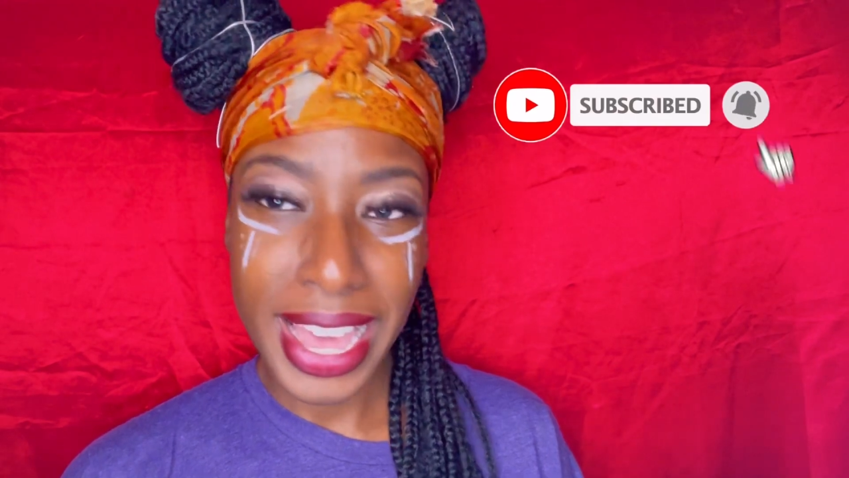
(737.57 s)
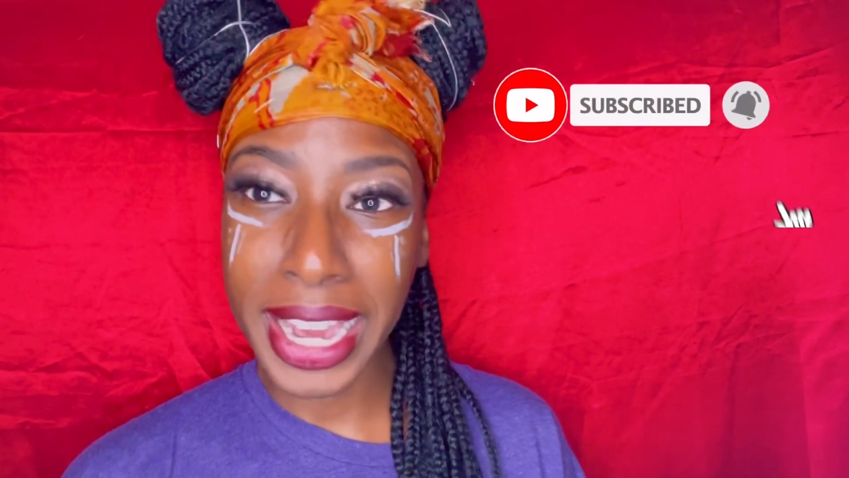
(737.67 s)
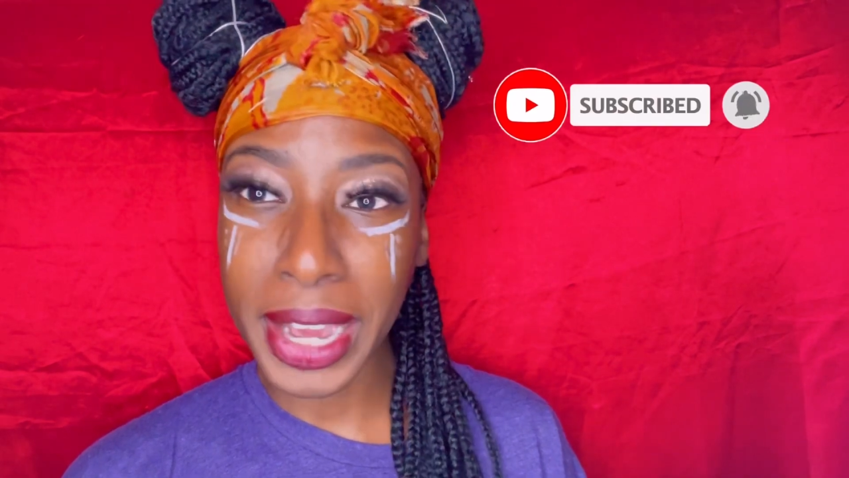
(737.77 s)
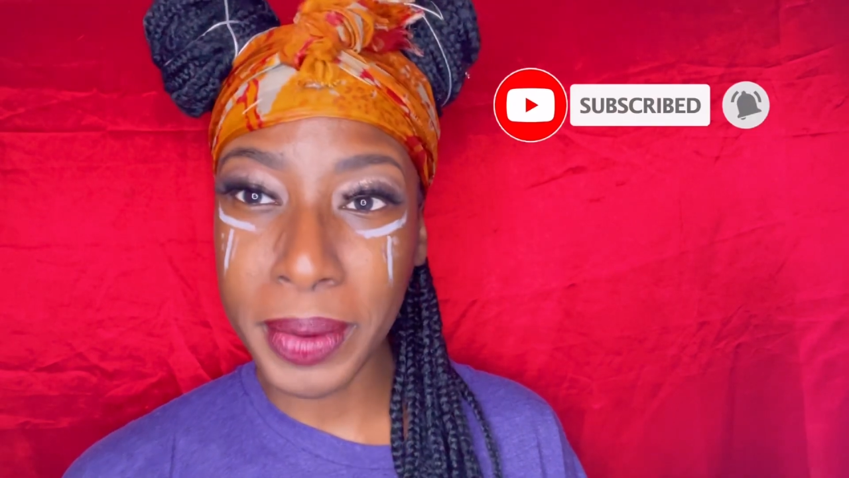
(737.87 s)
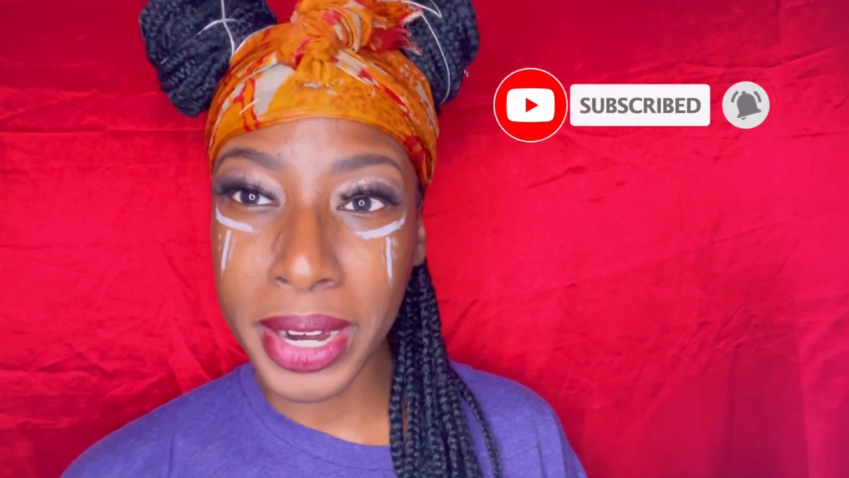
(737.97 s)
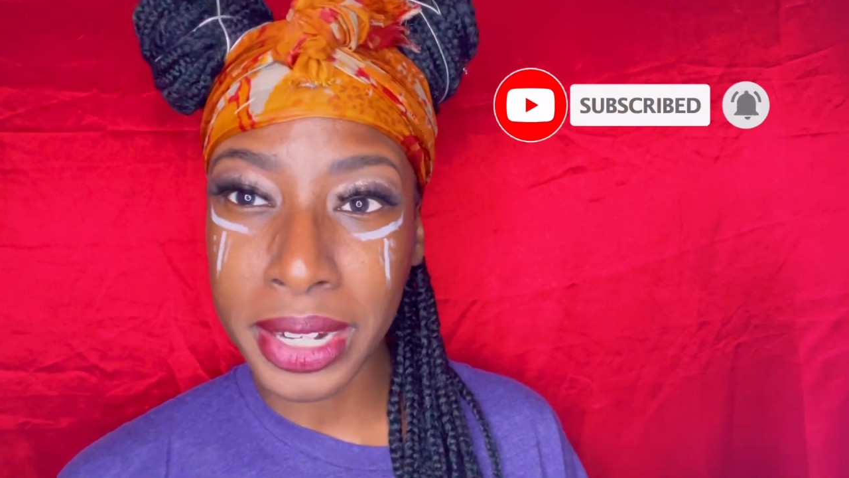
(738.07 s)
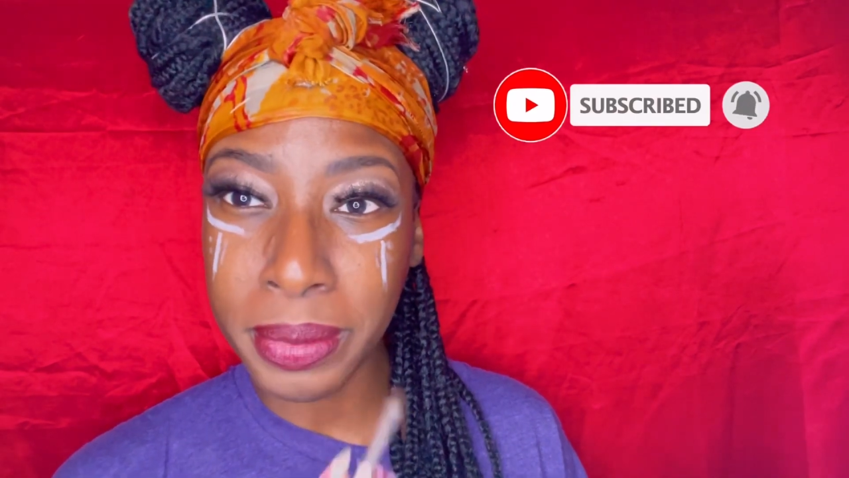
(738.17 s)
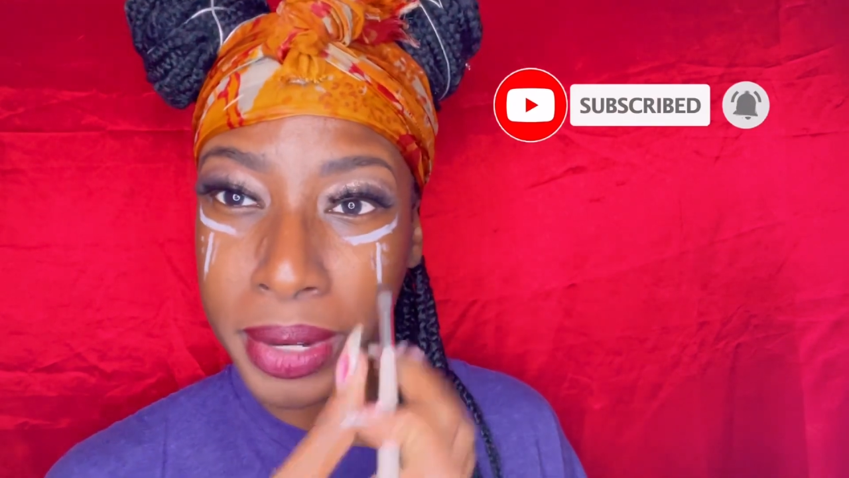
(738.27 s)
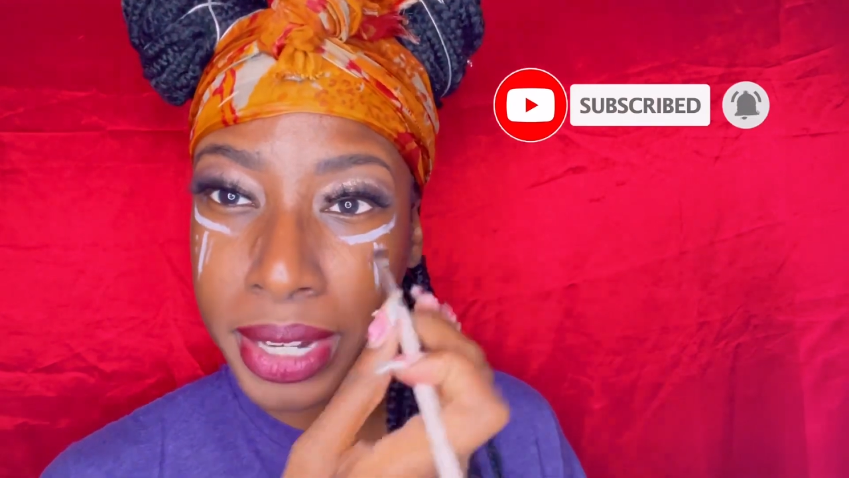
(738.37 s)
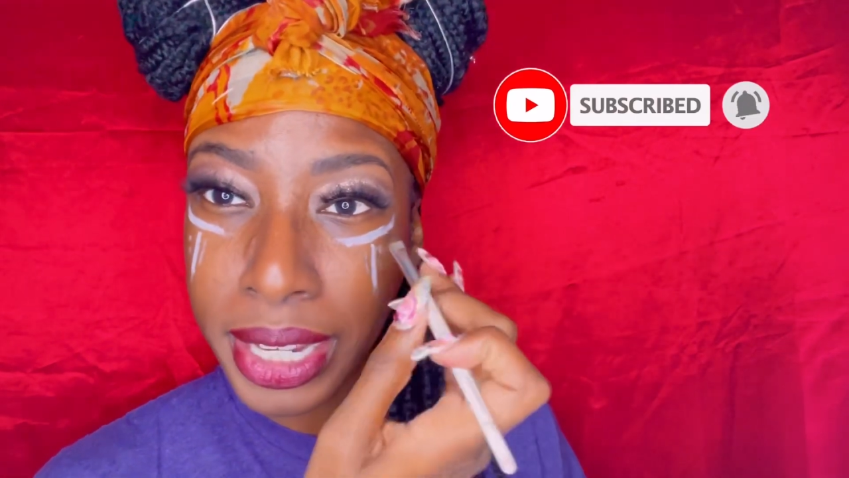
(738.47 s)
I got work in the
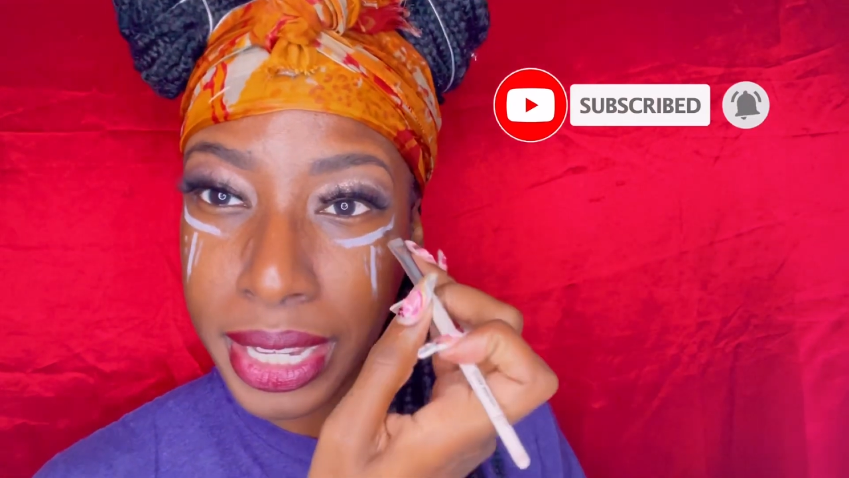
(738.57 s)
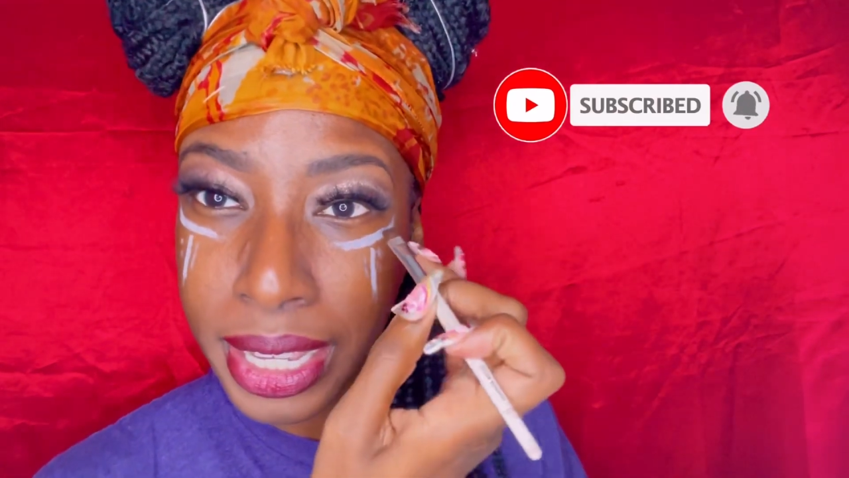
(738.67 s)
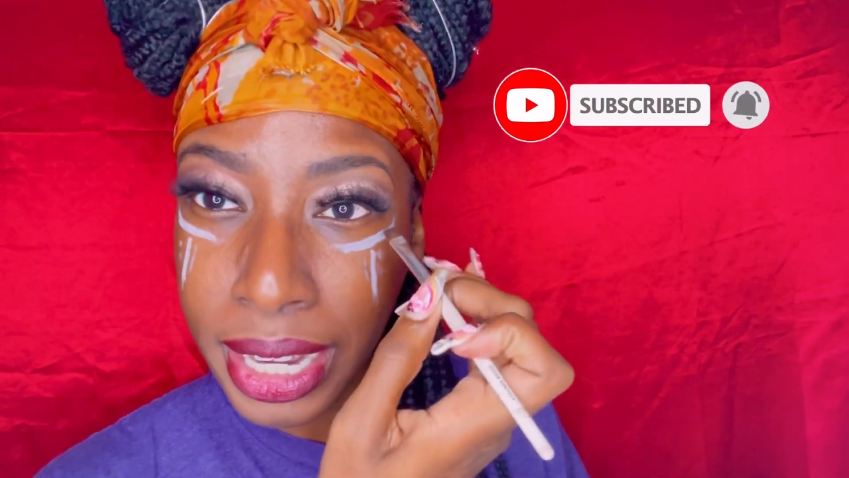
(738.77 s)
morning.